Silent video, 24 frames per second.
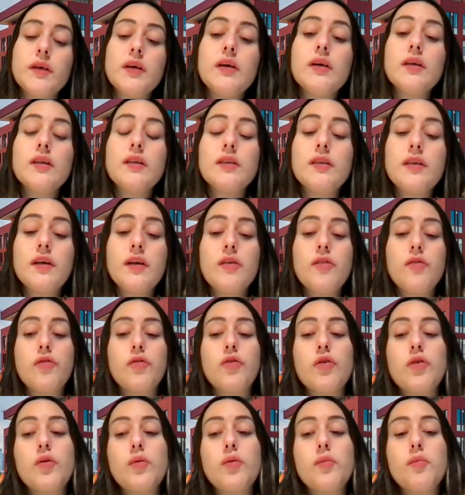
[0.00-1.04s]

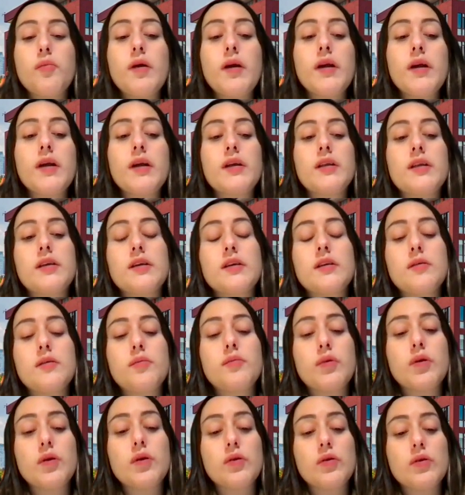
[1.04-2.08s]
Therefore, marketing the
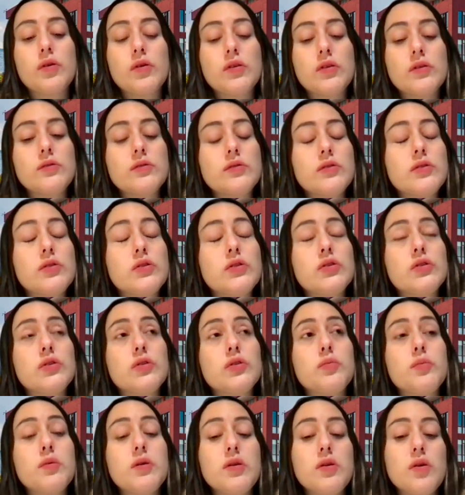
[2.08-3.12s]
product
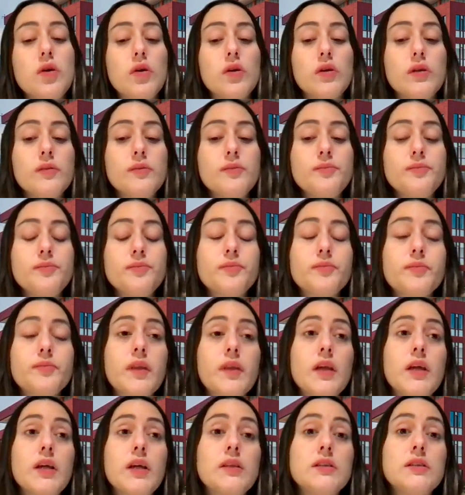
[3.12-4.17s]
should be done
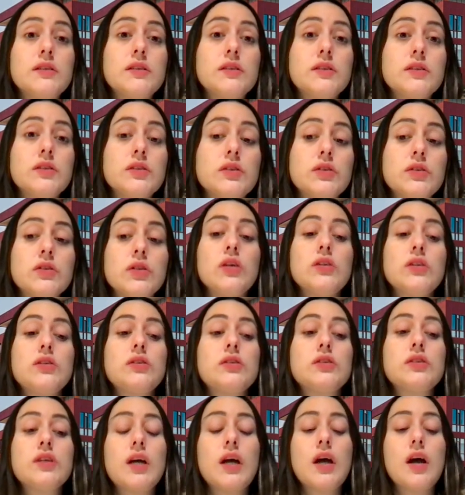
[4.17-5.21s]
in
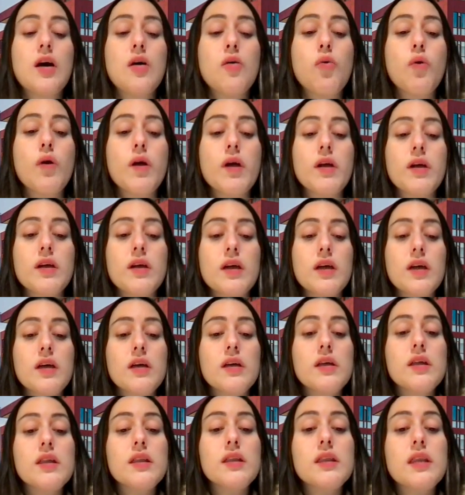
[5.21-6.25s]
such a way
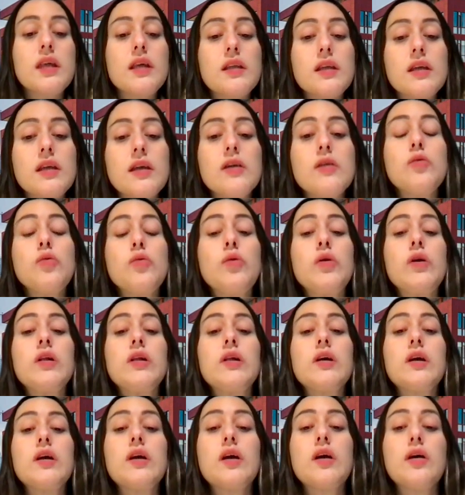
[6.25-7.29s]
that it
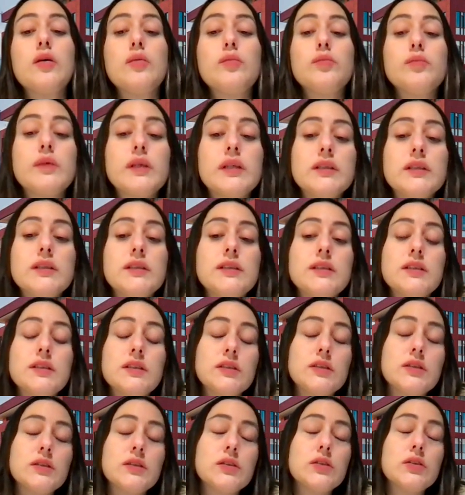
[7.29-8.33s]
will convince
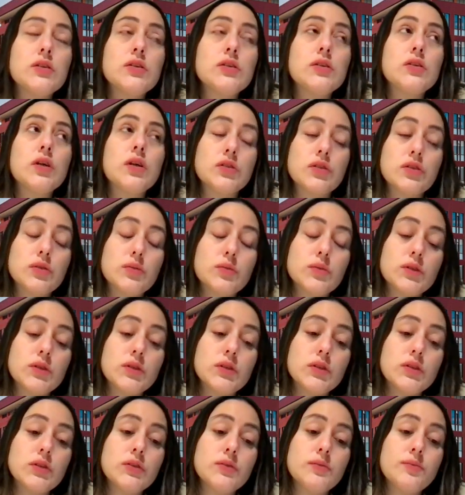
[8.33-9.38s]

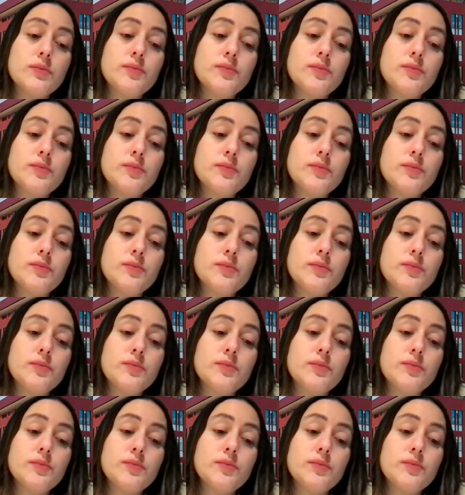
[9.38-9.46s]
customers